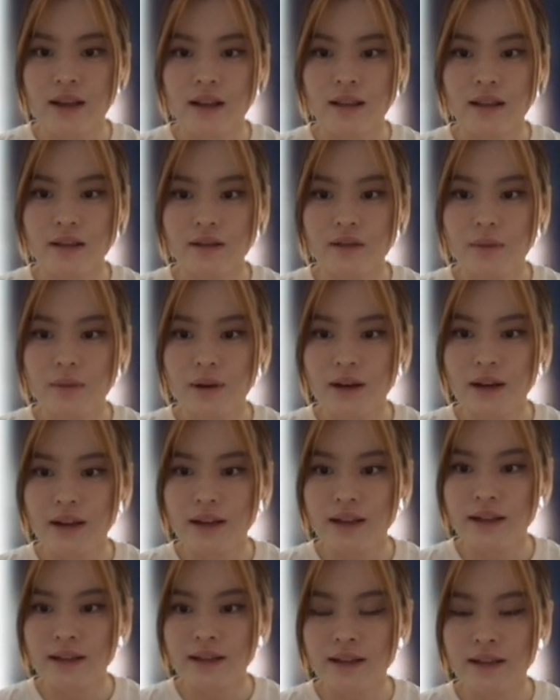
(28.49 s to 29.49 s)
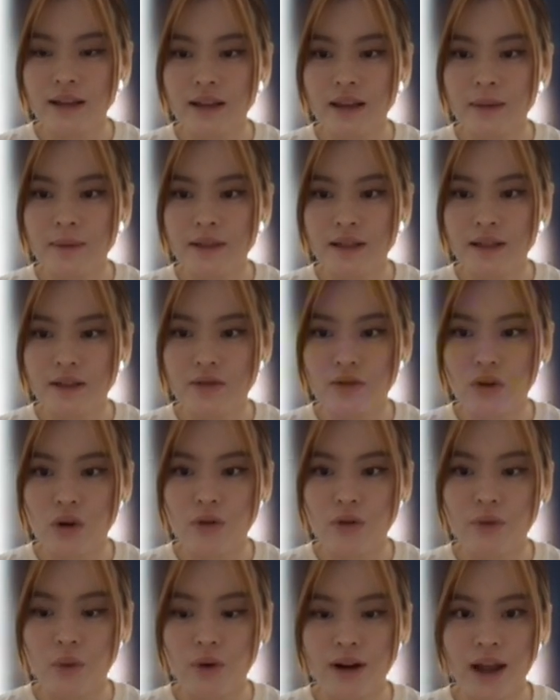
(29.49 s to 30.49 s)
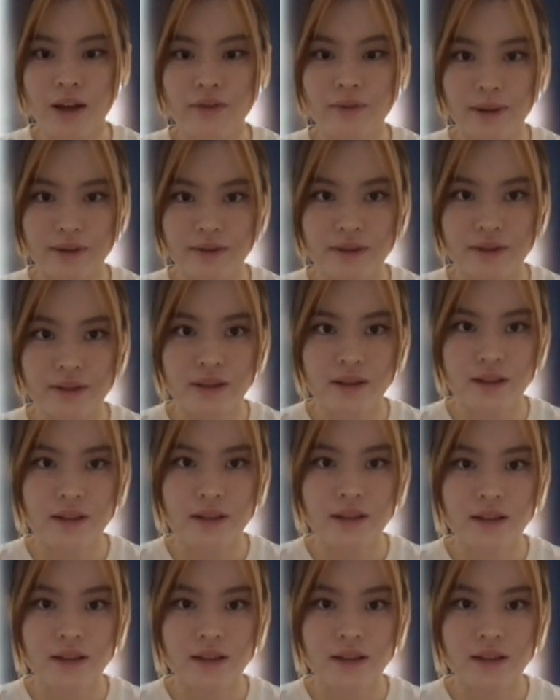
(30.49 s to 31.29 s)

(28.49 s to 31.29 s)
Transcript: Last one is limited role for government.